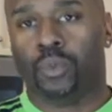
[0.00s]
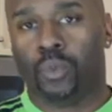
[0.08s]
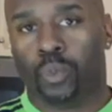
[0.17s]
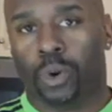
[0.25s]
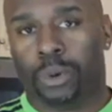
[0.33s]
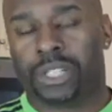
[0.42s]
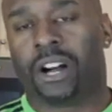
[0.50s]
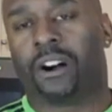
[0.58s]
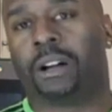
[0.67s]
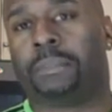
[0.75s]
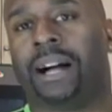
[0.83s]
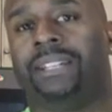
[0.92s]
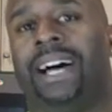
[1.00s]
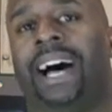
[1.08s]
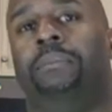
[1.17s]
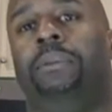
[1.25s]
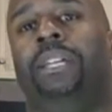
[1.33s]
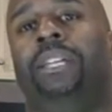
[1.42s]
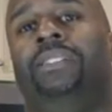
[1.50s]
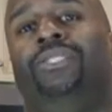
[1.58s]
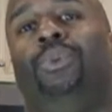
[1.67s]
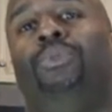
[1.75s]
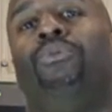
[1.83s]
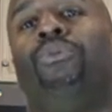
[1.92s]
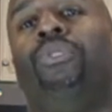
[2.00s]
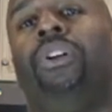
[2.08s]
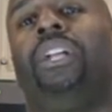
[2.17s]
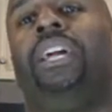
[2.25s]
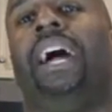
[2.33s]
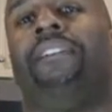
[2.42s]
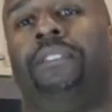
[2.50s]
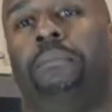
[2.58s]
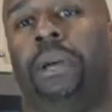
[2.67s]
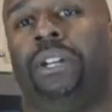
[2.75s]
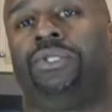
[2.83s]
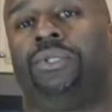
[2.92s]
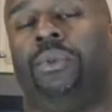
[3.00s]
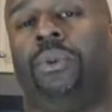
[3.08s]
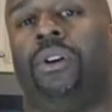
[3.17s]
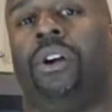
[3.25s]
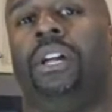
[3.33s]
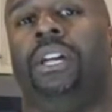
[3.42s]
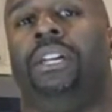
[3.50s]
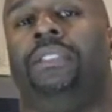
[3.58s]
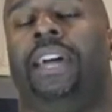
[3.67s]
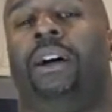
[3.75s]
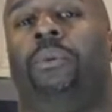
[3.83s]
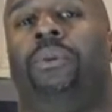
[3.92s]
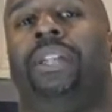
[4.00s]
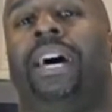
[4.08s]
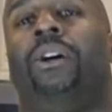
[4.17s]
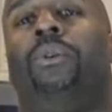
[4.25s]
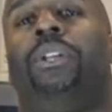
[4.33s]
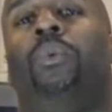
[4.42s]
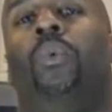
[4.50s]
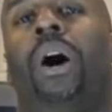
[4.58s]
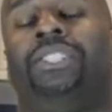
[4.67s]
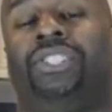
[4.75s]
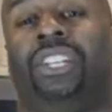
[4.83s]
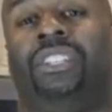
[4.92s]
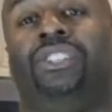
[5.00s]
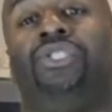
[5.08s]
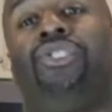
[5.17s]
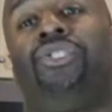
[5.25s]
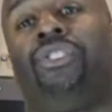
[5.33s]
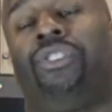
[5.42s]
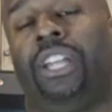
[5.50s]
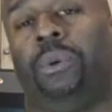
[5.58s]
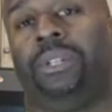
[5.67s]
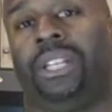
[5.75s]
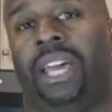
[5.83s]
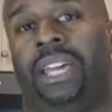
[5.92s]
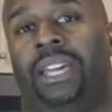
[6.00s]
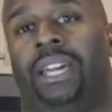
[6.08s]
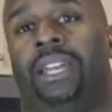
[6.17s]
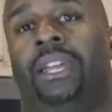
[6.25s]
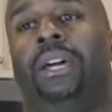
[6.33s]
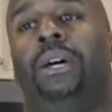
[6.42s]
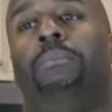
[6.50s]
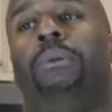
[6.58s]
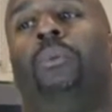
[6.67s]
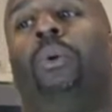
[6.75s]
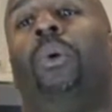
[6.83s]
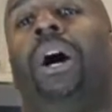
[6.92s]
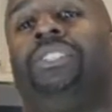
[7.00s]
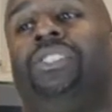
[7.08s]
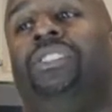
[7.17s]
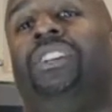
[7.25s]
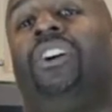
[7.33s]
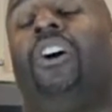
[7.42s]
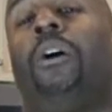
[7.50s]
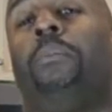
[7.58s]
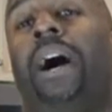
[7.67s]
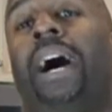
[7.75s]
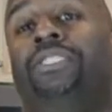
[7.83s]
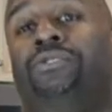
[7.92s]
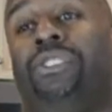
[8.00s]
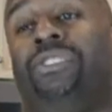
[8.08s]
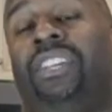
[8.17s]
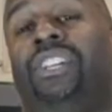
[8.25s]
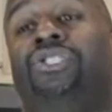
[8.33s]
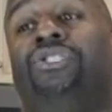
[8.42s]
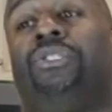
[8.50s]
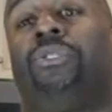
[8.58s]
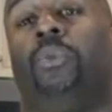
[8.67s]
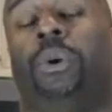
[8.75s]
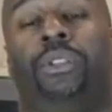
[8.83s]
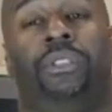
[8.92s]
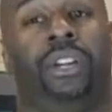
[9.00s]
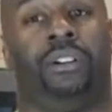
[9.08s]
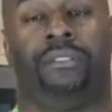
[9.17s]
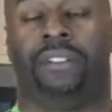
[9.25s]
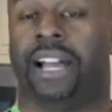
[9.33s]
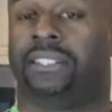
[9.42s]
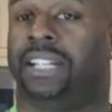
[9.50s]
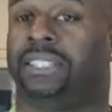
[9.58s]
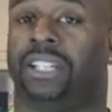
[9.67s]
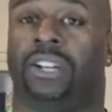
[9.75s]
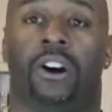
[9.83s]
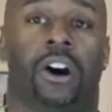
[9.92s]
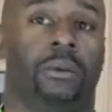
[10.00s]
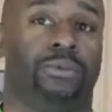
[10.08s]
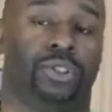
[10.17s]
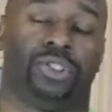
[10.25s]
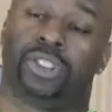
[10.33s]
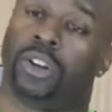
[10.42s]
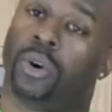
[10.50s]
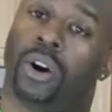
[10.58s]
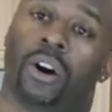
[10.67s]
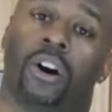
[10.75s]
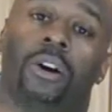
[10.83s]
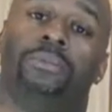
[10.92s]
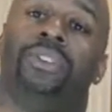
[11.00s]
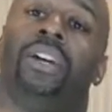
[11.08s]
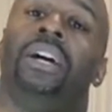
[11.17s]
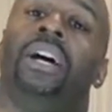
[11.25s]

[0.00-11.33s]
When we talk about diabetes, we really have to make sure that we're not only watching the sugar that we take in, but we're watching the carbohydrates in general, whether they're fast-acting carbs or slow carbs.